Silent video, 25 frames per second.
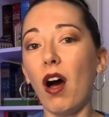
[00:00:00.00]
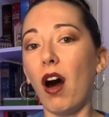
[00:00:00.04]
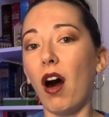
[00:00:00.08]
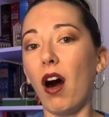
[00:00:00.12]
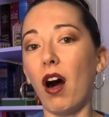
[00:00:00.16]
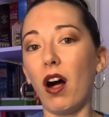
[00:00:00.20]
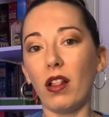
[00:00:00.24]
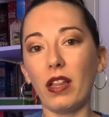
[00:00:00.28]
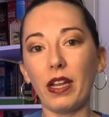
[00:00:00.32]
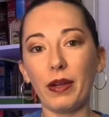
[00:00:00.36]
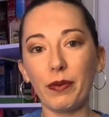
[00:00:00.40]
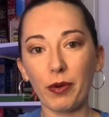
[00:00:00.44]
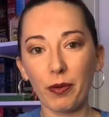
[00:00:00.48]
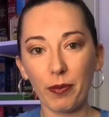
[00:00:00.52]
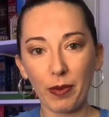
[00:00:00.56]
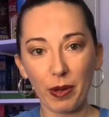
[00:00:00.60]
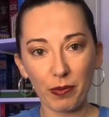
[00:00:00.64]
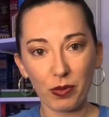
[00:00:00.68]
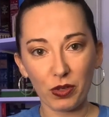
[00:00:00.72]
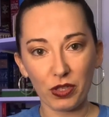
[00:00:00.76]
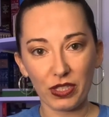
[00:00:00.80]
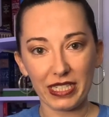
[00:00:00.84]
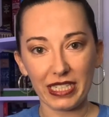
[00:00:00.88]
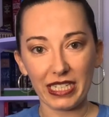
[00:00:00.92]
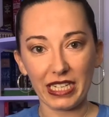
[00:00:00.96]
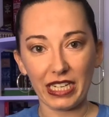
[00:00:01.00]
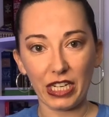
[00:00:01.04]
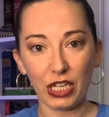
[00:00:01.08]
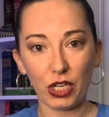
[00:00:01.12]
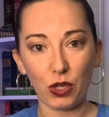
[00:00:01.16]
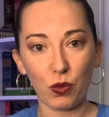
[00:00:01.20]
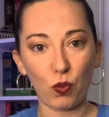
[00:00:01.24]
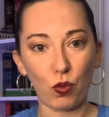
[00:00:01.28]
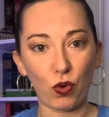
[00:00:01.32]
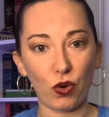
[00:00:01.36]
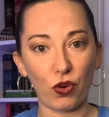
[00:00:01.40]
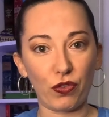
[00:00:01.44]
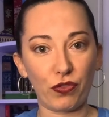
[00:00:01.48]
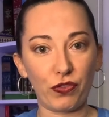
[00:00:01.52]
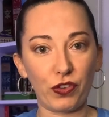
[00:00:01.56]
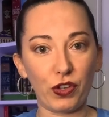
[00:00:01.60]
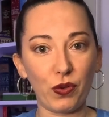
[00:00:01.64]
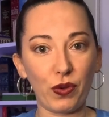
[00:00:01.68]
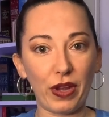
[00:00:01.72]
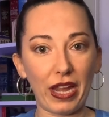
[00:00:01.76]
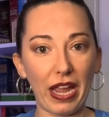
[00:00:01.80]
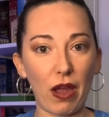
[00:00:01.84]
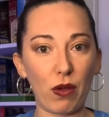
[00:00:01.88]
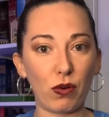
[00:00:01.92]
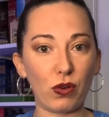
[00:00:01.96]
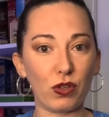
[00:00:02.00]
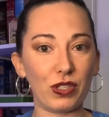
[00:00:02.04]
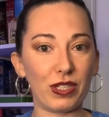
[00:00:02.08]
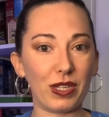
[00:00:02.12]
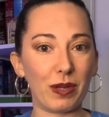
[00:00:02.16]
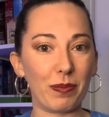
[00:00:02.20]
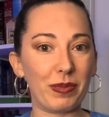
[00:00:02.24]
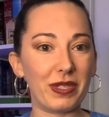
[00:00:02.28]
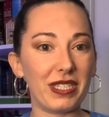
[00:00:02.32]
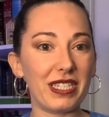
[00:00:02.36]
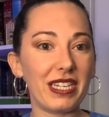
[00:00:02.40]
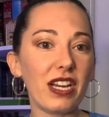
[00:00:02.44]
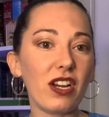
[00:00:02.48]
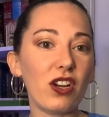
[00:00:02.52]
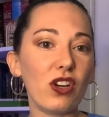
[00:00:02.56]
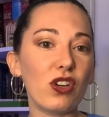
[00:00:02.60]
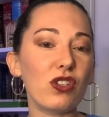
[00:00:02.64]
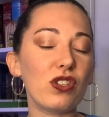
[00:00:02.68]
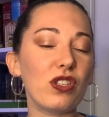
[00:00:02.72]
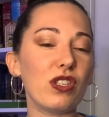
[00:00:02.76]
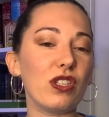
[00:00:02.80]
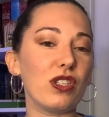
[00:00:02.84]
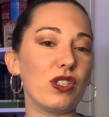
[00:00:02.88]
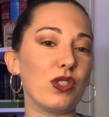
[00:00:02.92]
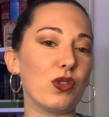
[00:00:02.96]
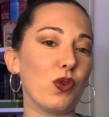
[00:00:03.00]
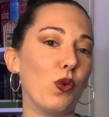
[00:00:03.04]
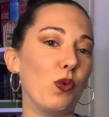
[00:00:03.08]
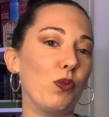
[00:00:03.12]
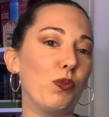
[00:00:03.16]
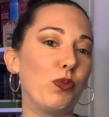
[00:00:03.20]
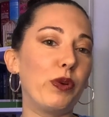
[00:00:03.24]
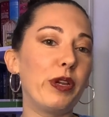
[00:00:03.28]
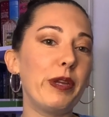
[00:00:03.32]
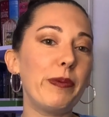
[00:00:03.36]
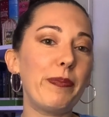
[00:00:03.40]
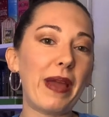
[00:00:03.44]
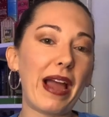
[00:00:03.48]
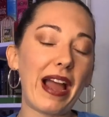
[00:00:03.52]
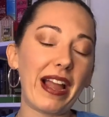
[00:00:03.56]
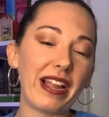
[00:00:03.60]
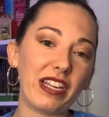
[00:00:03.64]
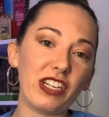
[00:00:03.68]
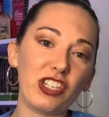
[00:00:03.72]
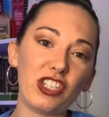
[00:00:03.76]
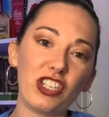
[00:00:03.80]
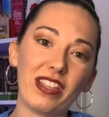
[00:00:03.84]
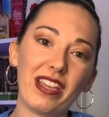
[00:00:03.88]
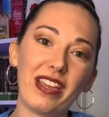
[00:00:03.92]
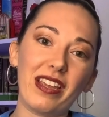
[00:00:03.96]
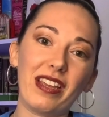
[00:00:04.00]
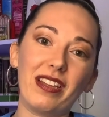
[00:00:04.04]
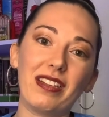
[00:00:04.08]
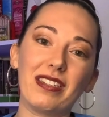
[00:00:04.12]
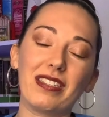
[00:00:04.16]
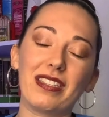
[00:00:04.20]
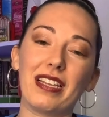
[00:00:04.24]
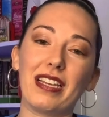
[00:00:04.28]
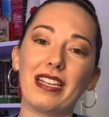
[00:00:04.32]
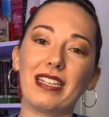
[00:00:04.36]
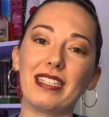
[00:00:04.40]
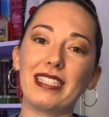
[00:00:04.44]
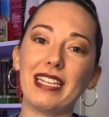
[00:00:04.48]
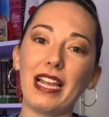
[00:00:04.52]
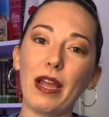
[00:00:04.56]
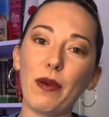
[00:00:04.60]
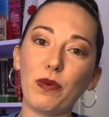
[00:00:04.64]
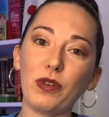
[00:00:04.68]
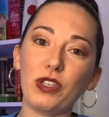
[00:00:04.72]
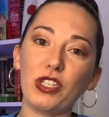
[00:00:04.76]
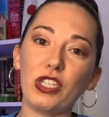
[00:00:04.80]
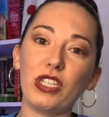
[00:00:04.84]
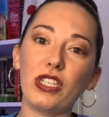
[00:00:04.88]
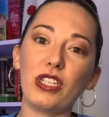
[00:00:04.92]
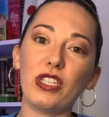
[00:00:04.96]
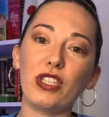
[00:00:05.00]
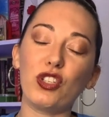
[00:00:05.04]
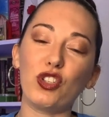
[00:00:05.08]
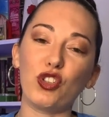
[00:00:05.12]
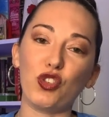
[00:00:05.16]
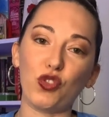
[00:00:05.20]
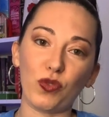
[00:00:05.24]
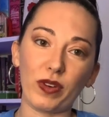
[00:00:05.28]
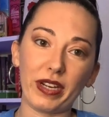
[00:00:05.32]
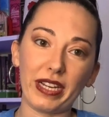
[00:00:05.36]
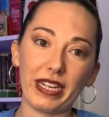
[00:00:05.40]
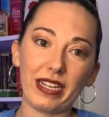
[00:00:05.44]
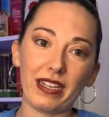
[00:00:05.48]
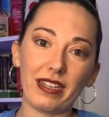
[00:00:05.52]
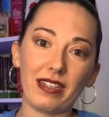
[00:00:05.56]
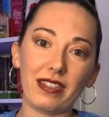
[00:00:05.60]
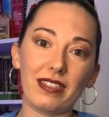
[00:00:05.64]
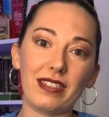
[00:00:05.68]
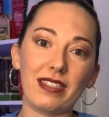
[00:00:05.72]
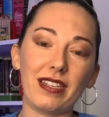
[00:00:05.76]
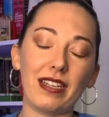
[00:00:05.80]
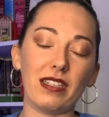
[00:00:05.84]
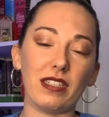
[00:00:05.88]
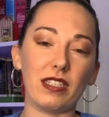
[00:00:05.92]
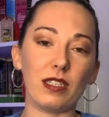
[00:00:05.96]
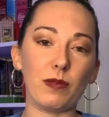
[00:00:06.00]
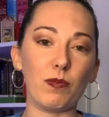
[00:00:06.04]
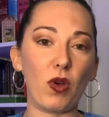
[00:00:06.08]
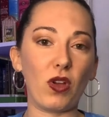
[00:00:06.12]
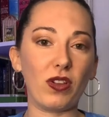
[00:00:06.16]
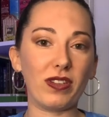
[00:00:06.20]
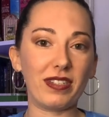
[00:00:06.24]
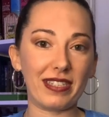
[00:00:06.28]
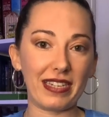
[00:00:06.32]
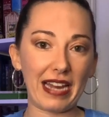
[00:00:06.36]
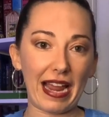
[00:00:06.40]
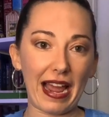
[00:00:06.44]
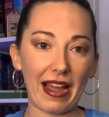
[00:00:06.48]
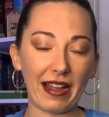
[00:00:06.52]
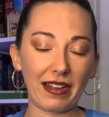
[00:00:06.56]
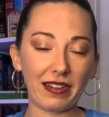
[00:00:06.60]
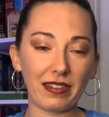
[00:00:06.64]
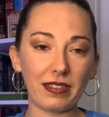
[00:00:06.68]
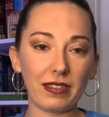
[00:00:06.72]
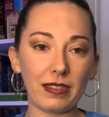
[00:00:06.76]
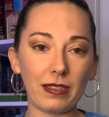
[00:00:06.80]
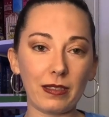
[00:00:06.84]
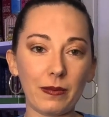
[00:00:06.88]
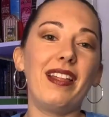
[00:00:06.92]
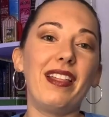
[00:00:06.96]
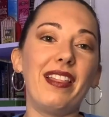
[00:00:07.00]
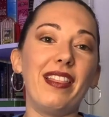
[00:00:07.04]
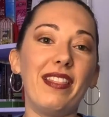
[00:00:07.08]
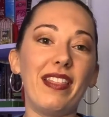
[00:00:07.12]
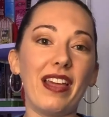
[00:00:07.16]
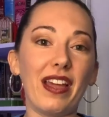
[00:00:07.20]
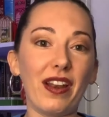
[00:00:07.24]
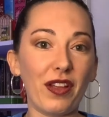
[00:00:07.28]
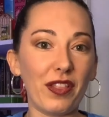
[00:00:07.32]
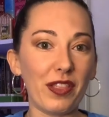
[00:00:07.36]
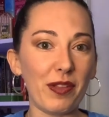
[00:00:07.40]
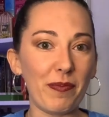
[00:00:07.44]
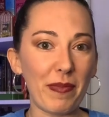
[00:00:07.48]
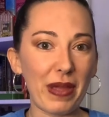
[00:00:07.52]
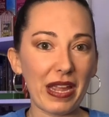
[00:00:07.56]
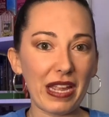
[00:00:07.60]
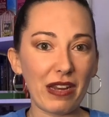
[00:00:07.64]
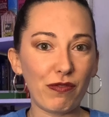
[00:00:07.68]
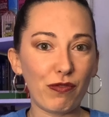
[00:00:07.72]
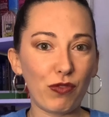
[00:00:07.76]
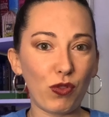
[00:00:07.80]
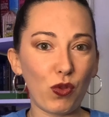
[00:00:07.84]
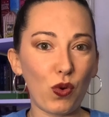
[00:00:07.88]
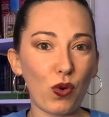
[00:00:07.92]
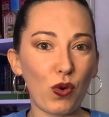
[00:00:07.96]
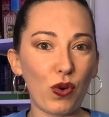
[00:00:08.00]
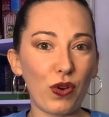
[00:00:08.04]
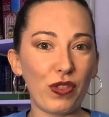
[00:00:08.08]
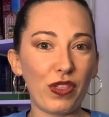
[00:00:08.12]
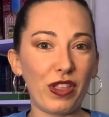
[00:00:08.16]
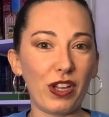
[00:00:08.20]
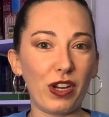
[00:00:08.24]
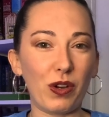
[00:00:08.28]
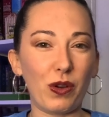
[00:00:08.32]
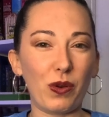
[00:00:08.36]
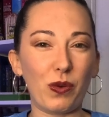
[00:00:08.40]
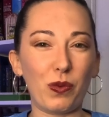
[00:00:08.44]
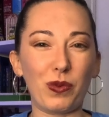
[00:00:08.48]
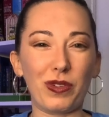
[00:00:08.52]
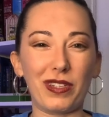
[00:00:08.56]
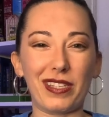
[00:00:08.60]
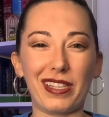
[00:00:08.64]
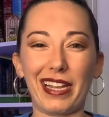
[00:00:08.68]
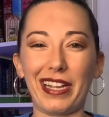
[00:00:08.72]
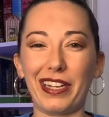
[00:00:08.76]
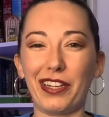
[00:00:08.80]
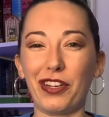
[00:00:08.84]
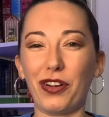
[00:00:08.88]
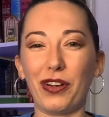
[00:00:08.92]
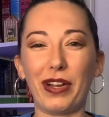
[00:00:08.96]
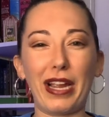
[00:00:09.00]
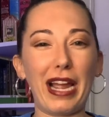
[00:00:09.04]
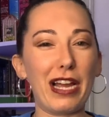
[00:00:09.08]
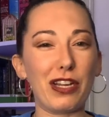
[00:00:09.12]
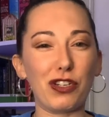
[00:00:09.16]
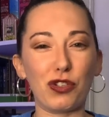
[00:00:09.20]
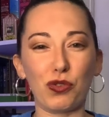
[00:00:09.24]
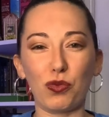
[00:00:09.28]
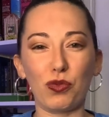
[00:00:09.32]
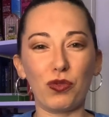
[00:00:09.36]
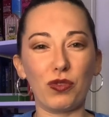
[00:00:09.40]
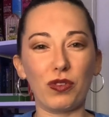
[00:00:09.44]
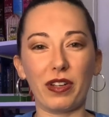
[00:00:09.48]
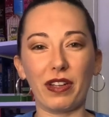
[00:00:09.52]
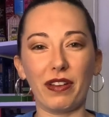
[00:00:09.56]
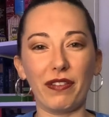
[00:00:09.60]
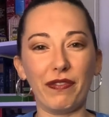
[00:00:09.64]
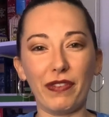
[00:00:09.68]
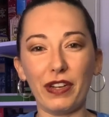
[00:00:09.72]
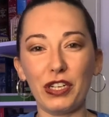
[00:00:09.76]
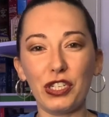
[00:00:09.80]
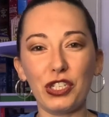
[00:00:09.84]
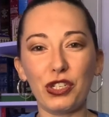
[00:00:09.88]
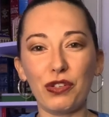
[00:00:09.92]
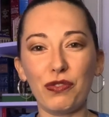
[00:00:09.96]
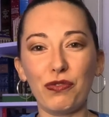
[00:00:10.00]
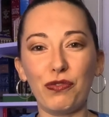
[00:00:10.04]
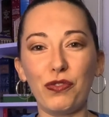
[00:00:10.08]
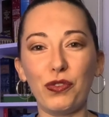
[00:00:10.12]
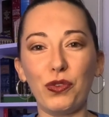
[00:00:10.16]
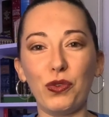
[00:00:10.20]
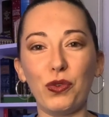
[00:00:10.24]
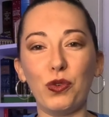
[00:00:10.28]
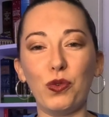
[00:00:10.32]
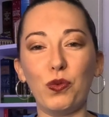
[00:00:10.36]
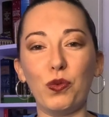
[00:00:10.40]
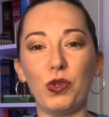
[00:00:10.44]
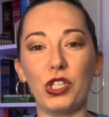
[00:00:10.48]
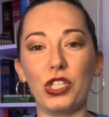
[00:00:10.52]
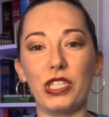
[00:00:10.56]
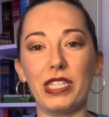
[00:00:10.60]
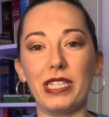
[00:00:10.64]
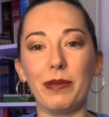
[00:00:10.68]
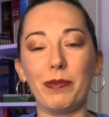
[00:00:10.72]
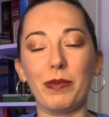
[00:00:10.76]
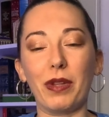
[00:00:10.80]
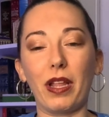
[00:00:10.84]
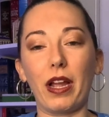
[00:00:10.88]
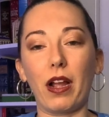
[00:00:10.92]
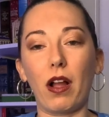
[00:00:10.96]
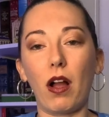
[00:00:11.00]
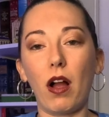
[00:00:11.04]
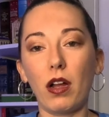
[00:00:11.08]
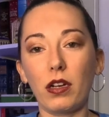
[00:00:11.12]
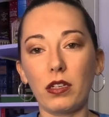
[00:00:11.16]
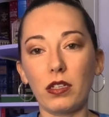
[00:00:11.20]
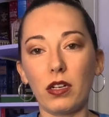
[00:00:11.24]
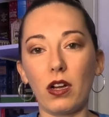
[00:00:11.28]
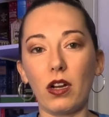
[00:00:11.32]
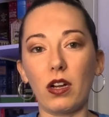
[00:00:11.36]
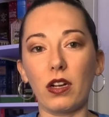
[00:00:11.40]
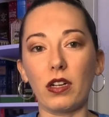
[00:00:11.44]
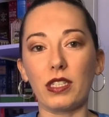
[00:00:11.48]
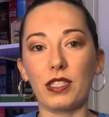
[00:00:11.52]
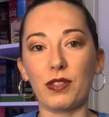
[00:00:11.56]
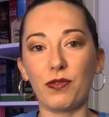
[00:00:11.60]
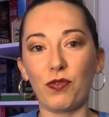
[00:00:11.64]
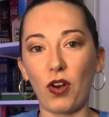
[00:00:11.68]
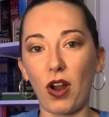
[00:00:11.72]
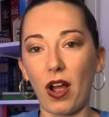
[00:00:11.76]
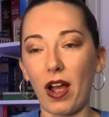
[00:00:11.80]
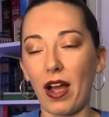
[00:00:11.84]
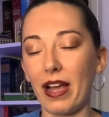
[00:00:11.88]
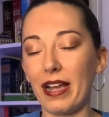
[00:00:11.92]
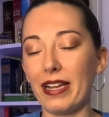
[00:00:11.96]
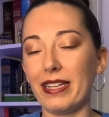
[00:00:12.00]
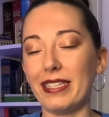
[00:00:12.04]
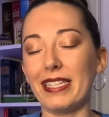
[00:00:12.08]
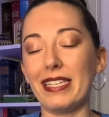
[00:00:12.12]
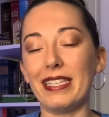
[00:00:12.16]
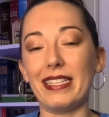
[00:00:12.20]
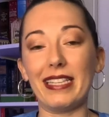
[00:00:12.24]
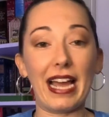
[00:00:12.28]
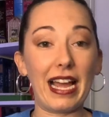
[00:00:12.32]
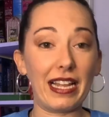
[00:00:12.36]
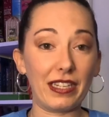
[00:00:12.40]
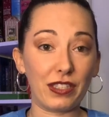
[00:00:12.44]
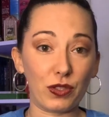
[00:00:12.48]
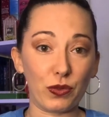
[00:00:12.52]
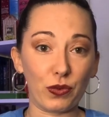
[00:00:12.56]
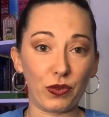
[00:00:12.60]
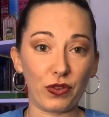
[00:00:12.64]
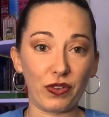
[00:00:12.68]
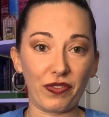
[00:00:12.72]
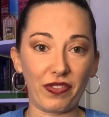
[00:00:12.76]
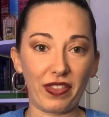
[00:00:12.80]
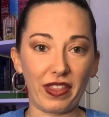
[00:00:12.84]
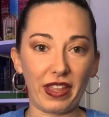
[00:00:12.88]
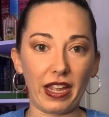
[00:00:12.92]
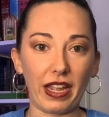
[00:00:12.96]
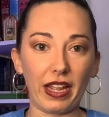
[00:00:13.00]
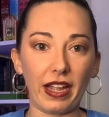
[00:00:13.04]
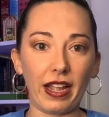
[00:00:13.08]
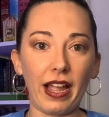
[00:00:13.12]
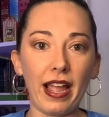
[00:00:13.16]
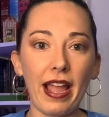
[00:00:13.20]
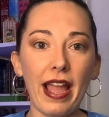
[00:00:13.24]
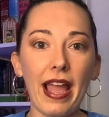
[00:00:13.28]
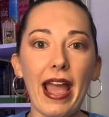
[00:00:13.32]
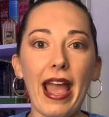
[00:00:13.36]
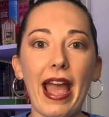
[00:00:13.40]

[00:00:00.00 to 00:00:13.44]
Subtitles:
All I remember seeing were a few counters upstairs that sold prepackaged things like sandwiches, drinks, and small snacks. Then on the main floor, there was like your casual convention food, which seemed like hot dogs, fries, and that sort of thing.